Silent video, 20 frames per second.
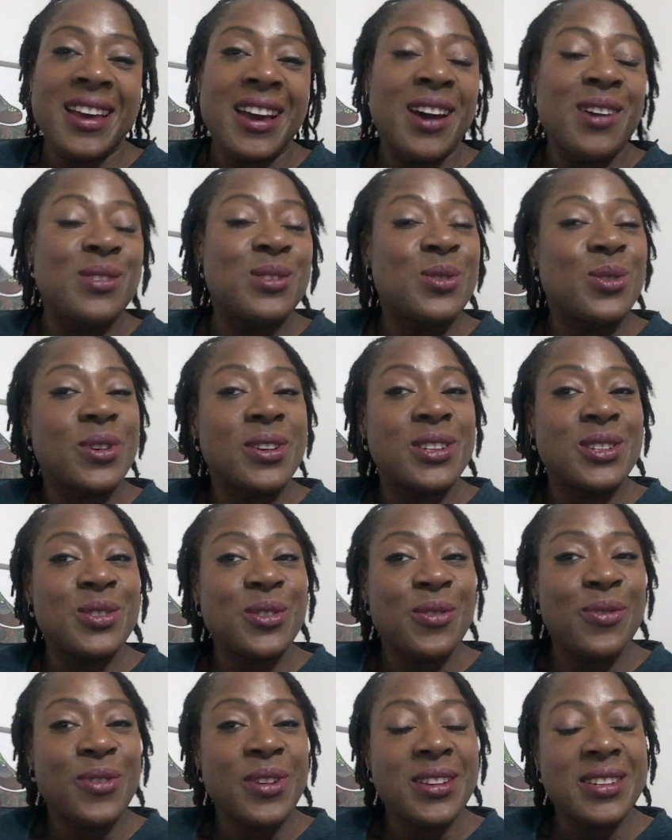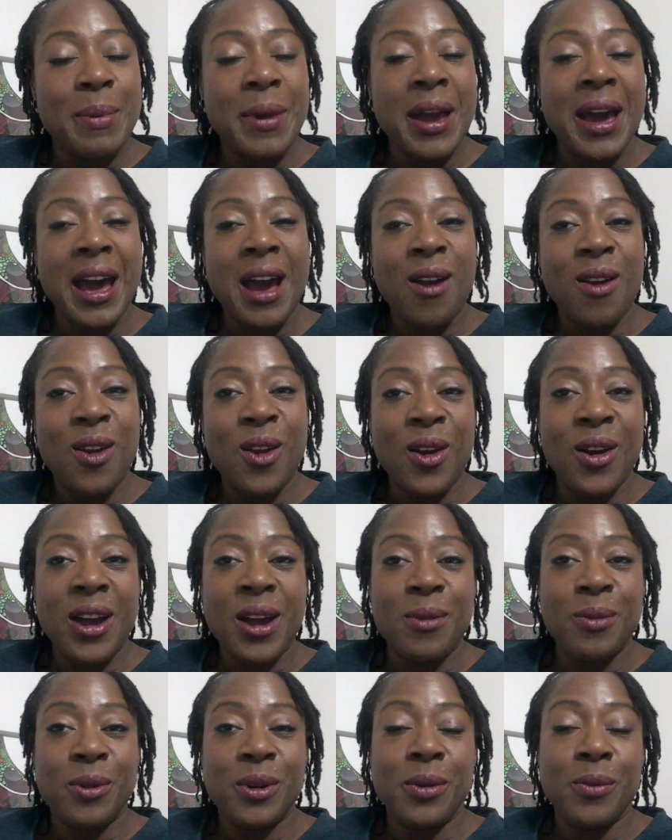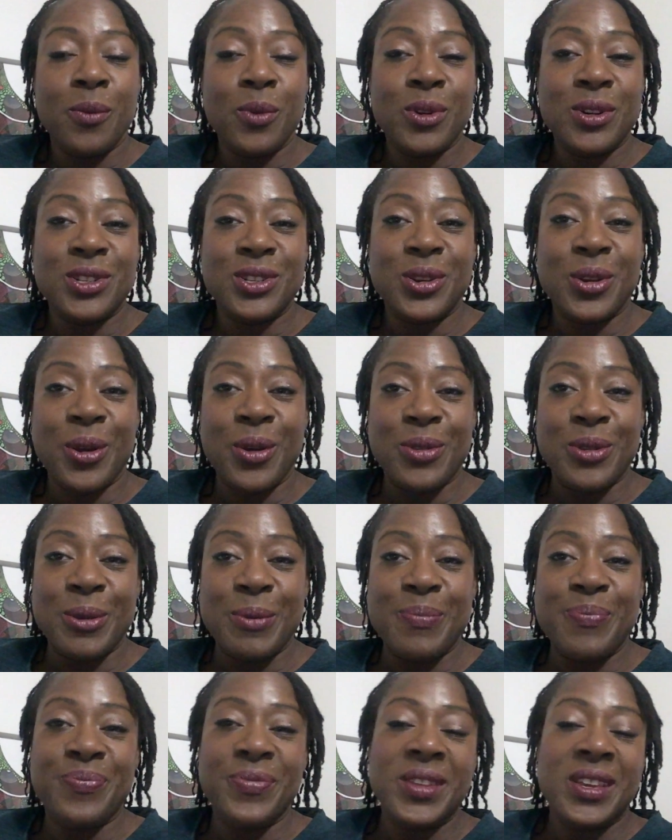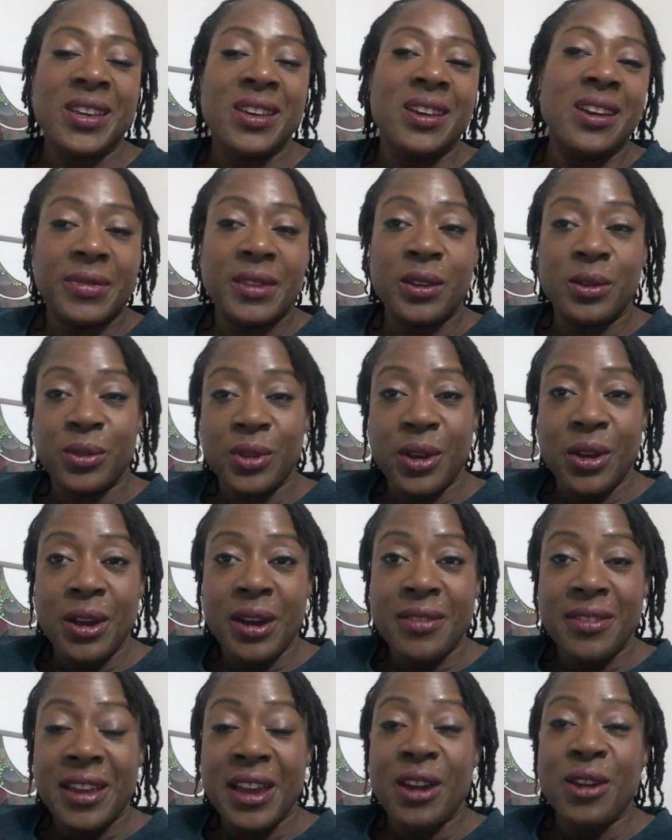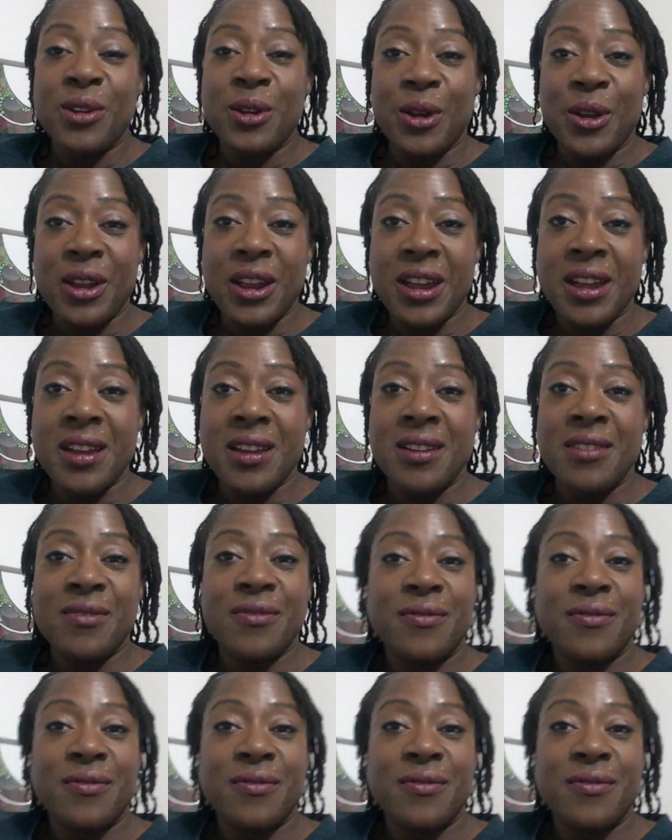I was talking to a friend about how long I want to grow them. Although they are growing,